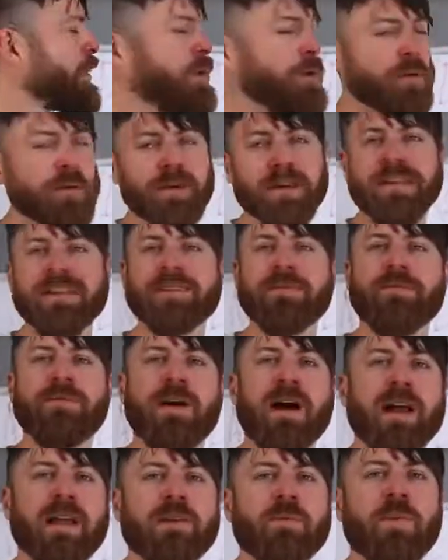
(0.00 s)
You'll need to
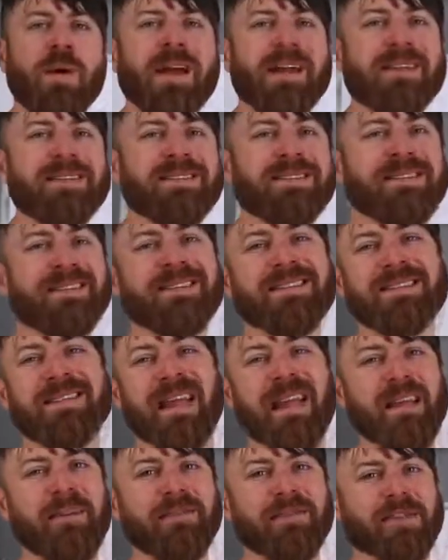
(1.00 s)
find ways to
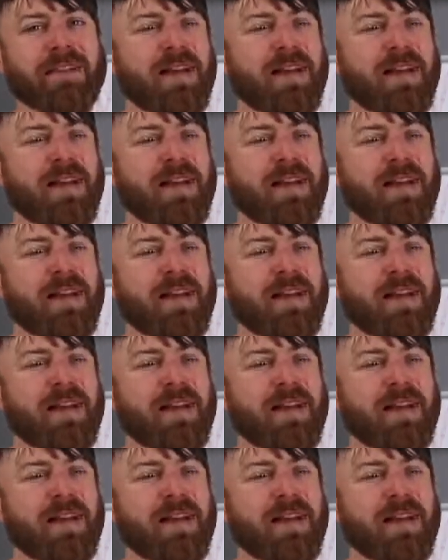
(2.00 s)
save